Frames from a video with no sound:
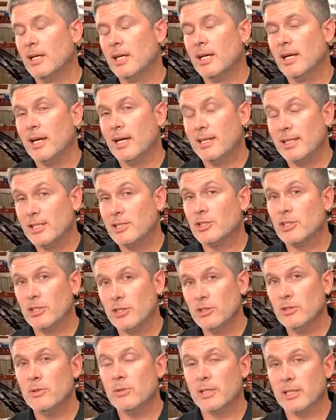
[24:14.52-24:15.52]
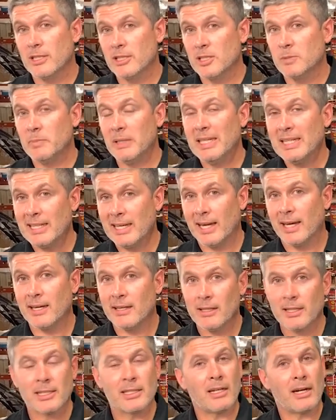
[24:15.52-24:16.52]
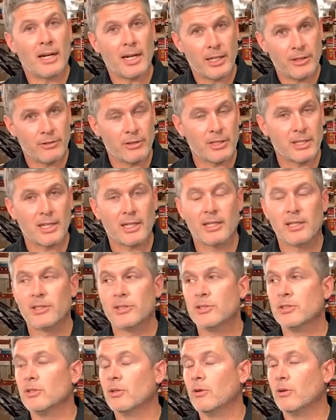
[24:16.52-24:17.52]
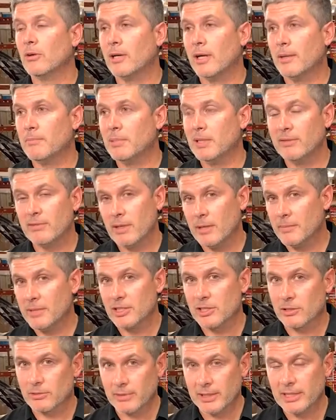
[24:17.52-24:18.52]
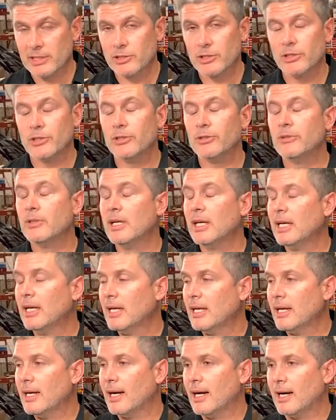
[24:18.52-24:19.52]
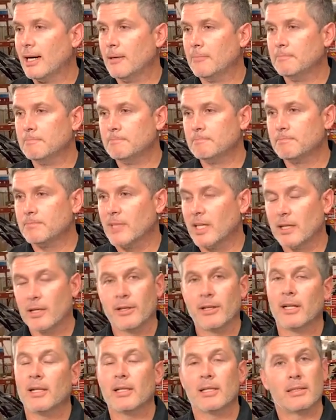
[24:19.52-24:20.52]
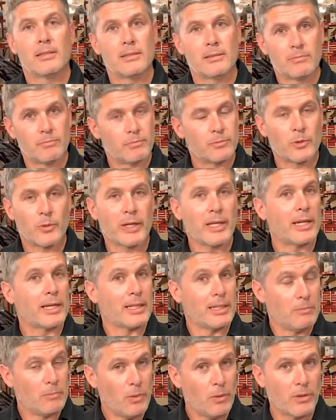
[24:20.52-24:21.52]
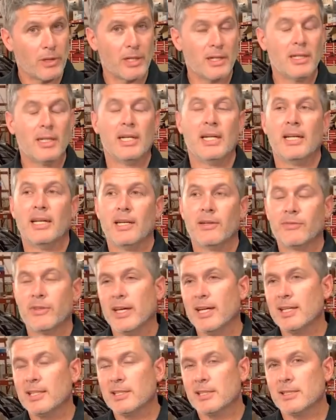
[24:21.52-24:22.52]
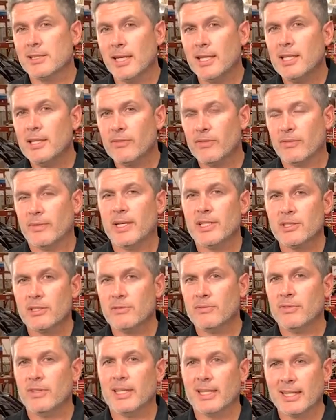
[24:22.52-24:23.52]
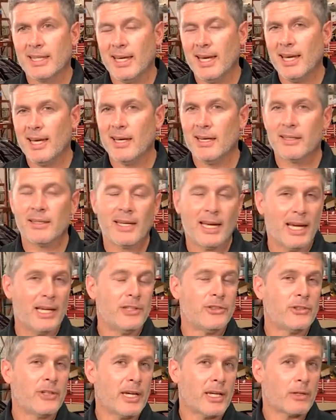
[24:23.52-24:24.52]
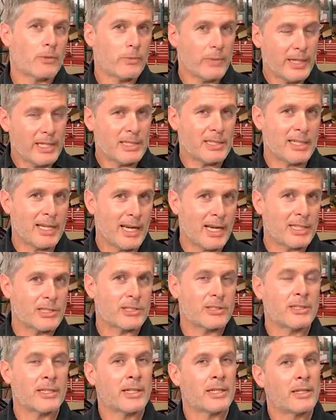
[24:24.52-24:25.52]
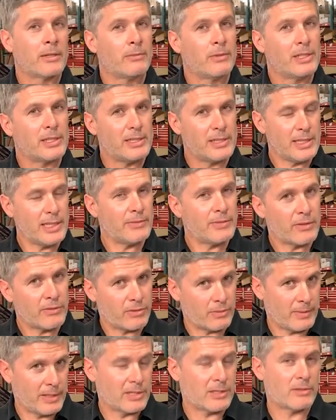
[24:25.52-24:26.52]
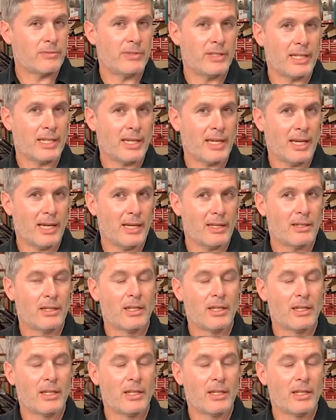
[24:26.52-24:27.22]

an ECU that can speak CAN, like the Hydra does, or I believe the MS-3s do, and quite likely more, if they can send information via CAN and you get a race dash that can receive information via CAN,